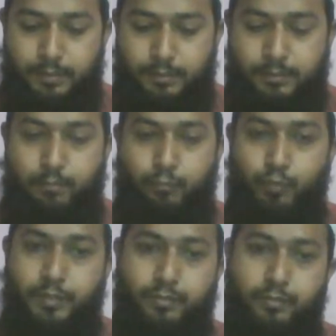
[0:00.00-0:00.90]
some
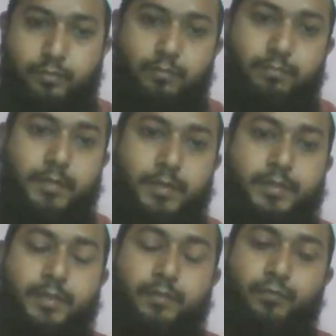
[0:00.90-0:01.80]
weight also,
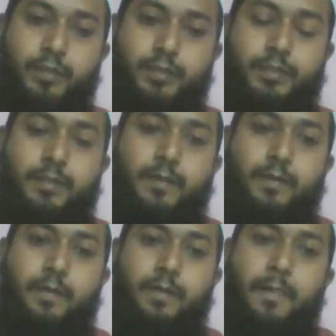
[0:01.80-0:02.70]
mass and weight.
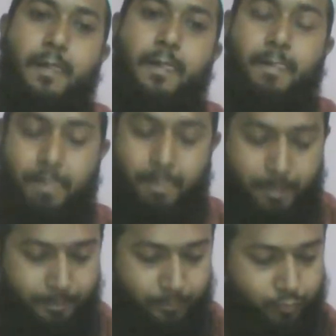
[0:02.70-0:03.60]

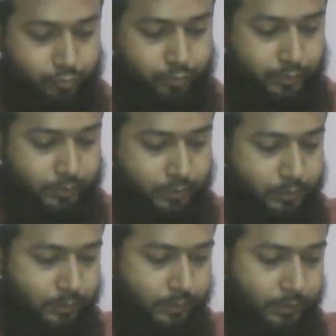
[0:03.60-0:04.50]
So this
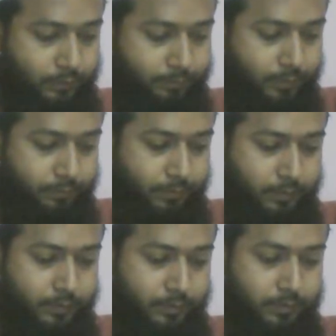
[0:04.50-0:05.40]
is the
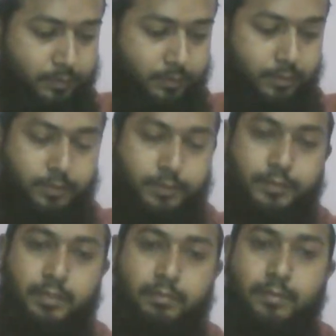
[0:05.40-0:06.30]
experiment. It is
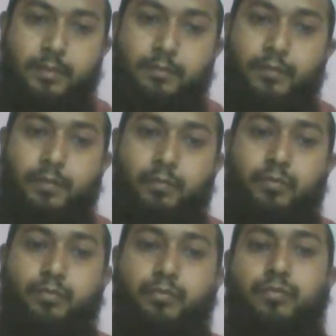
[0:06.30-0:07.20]
given. We will
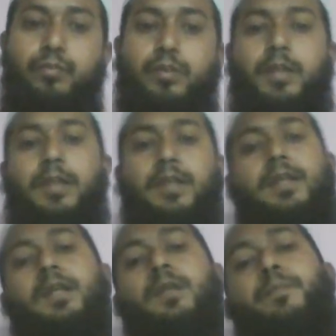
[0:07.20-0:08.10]
do
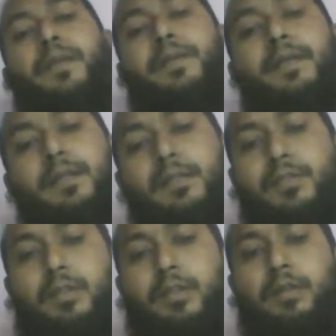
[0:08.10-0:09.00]
in practical,
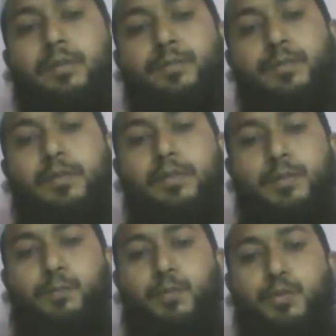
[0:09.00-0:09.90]
inshallah, if it
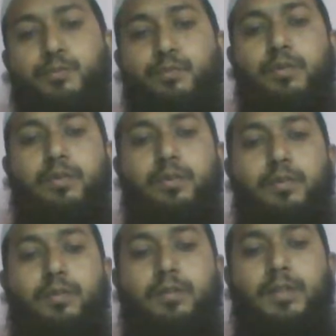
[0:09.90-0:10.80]
is possible,
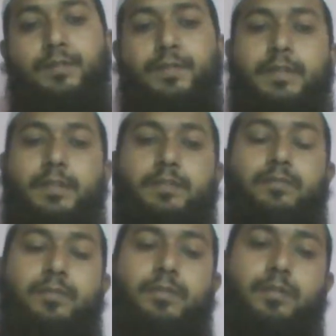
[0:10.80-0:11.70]
when a
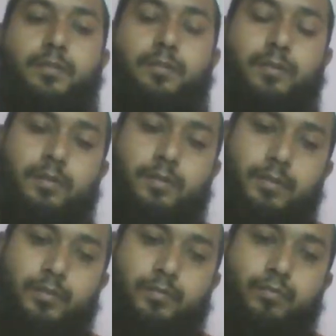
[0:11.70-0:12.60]
school in
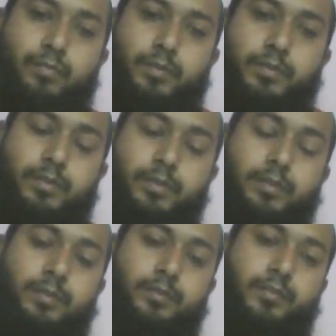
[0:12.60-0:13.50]
the school,
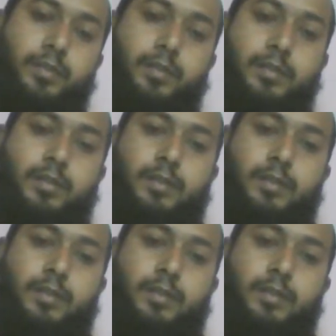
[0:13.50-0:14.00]
inshallah,